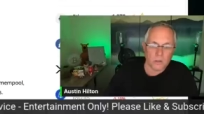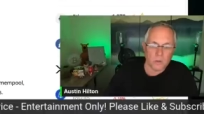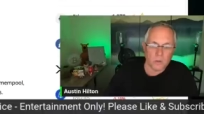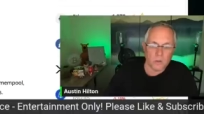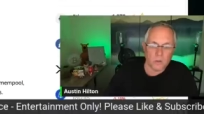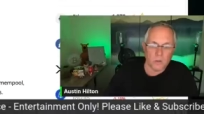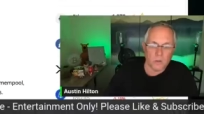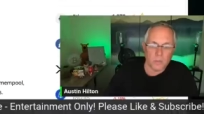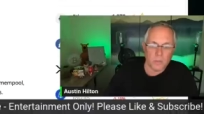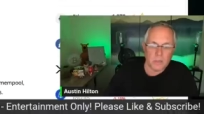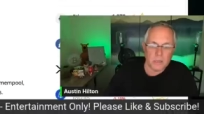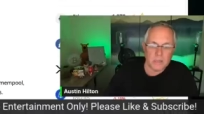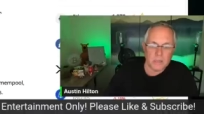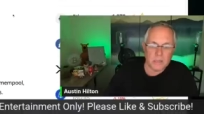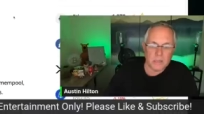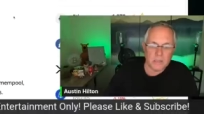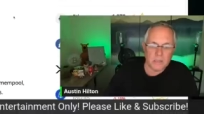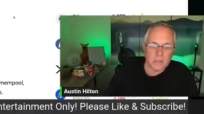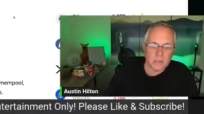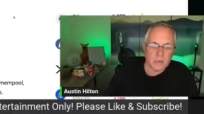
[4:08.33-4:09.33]
due to the B
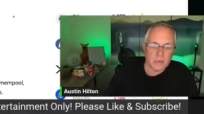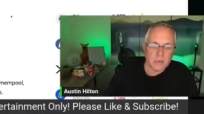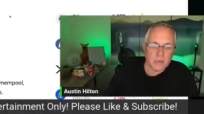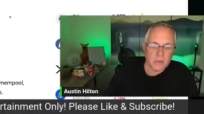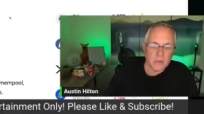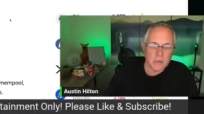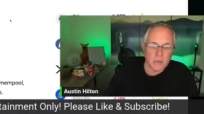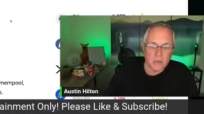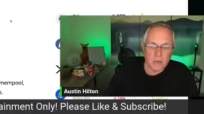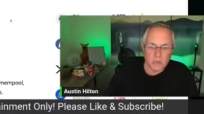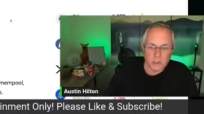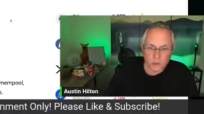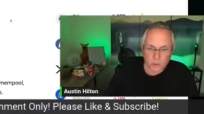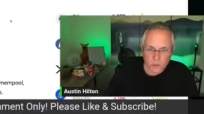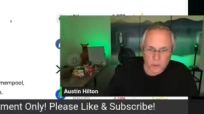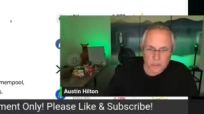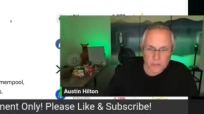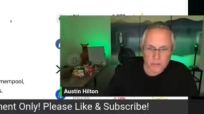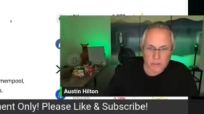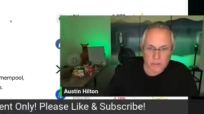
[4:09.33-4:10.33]
T C
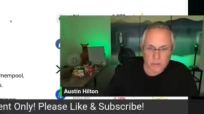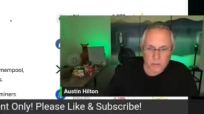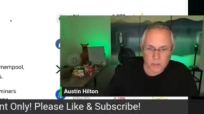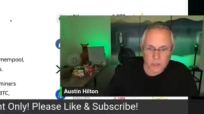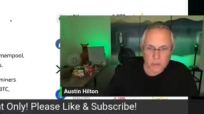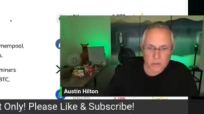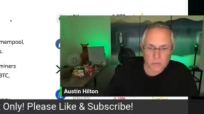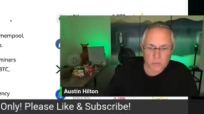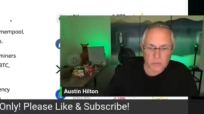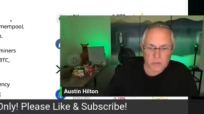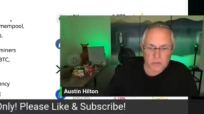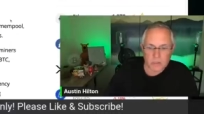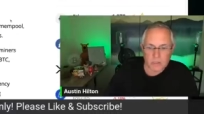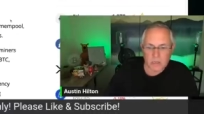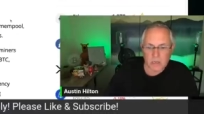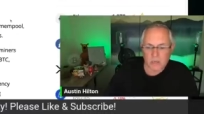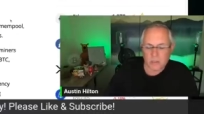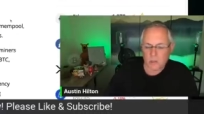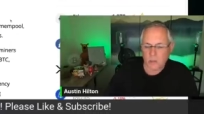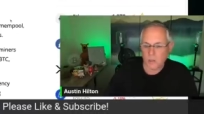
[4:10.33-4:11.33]
address adjustments.
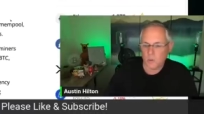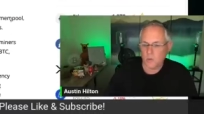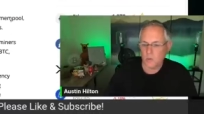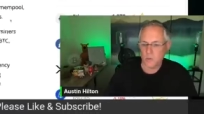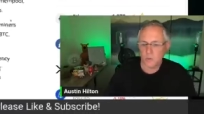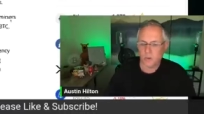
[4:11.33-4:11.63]
This has to do with